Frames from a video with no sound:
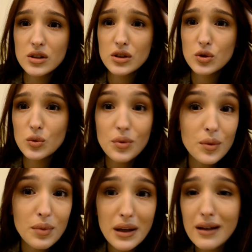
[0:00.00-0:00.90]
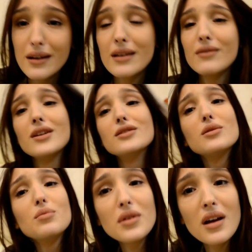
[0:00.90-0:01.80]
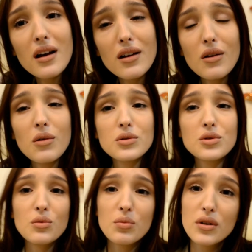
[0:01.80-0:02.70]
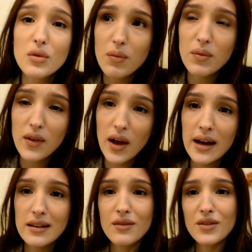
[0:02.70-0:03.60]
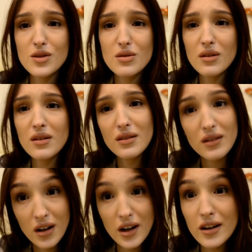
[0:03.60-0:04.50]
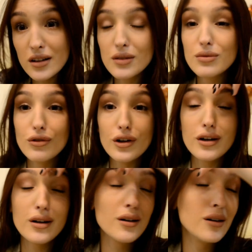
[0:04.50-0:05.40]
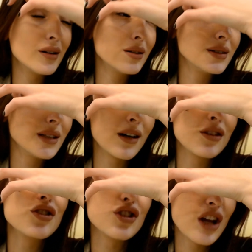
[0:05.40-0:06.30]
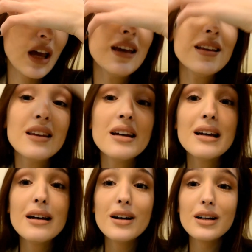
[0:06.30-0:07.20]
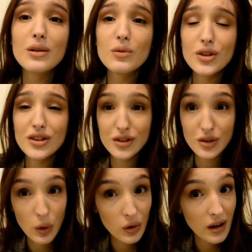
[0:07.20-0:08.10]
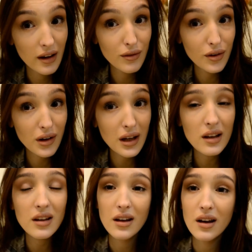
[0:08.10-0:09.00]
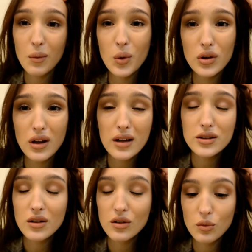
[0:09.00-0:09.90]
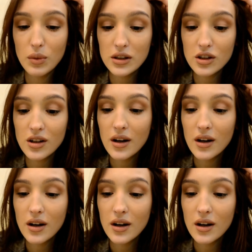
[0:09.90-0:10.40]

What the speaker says: Super pink and then super yellow, super light and then dark for a second shade, which is called ivory. Like, come on guys, you can do better.